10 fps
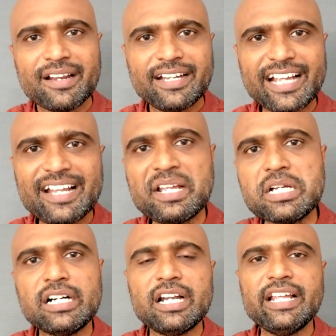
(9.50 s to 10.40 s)

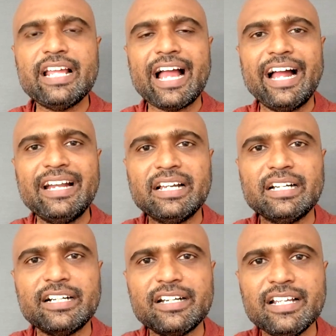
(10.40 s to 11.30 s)
Retiring early and
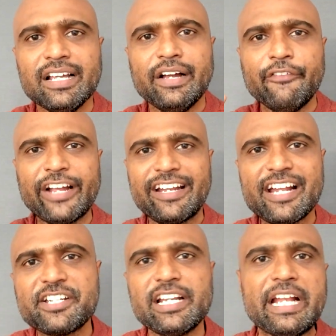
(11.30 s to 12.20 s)
early
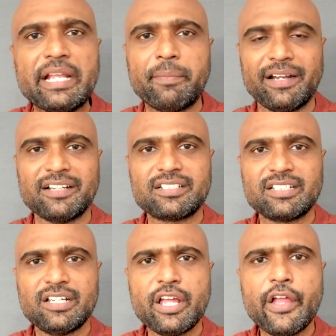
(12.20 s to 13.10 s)
financial
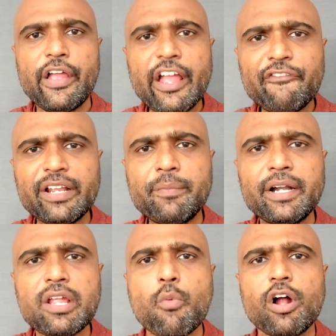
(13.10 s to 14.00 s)
independence.
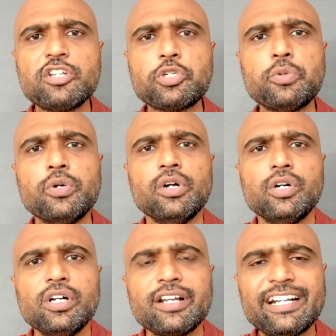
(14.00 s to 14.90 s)
Everybody wants to
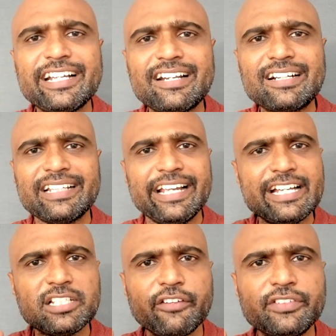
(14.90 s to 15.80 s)
retire at the
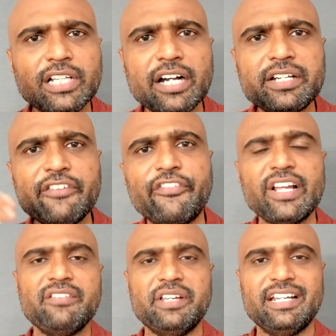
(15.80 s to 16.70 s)
age of
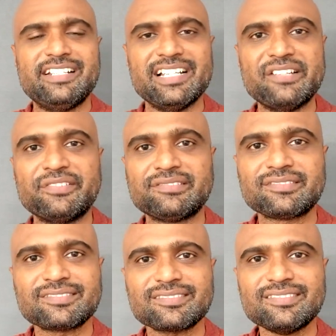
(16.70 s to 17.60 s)
35 itself.
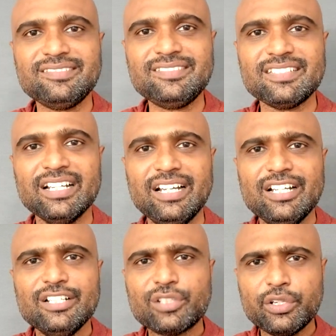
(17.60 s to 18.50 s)

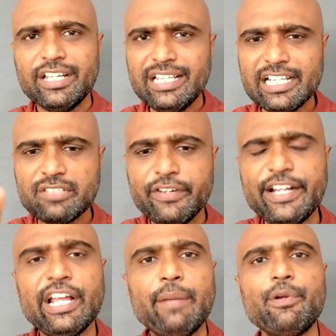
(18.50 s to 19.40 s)
So in this
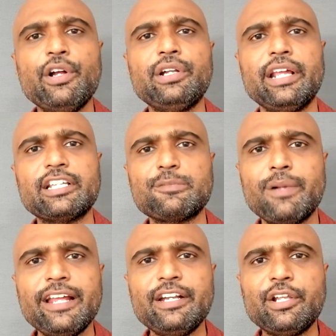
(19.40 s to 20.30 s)
video, I am going to
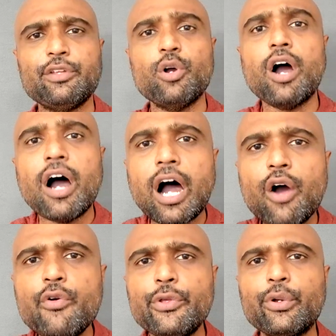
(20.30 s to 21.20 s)
explain to you
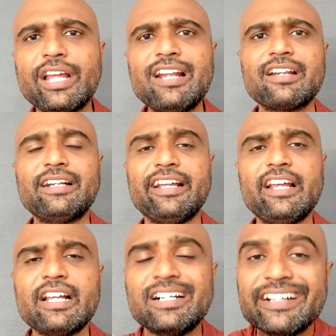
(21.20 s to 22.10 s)
how you can
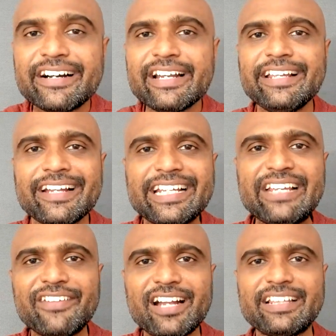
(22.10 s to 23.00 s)
retire early and
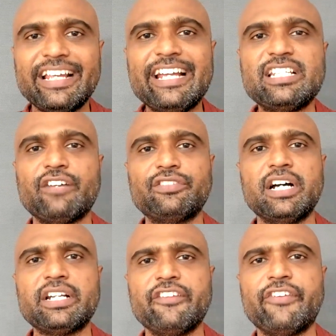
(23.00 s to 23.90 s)
even at the age of
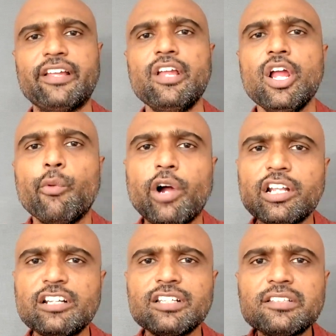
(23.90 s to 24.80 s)
35. What
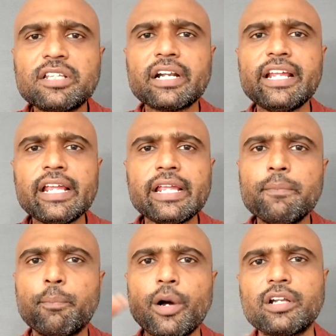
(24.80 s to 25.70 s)
are the three
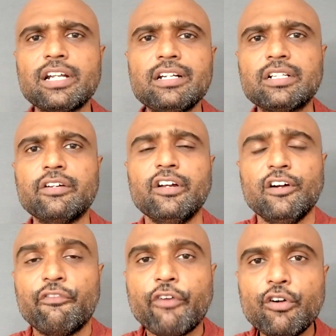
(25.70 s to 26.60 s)
important
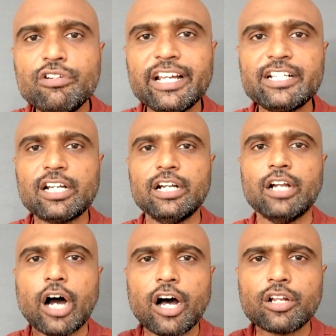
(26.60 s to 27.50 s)
foundation
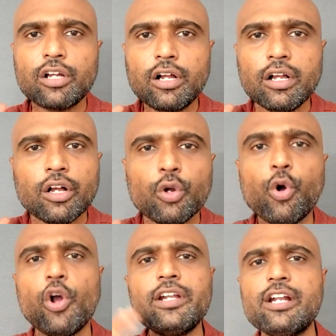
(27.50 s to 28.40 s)
or
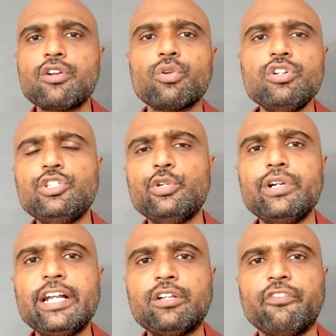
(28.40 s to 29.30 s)
golden rules you
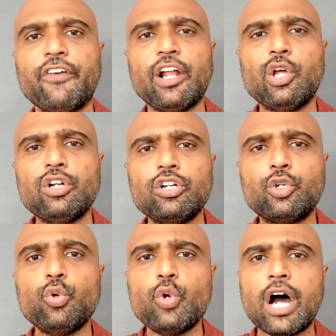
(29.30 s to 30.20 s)
need to follow
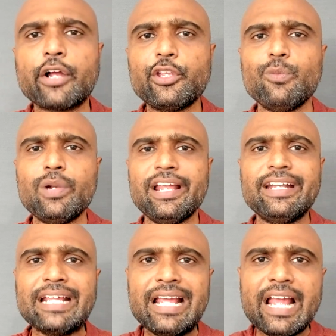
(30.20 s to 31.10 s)
to accumulate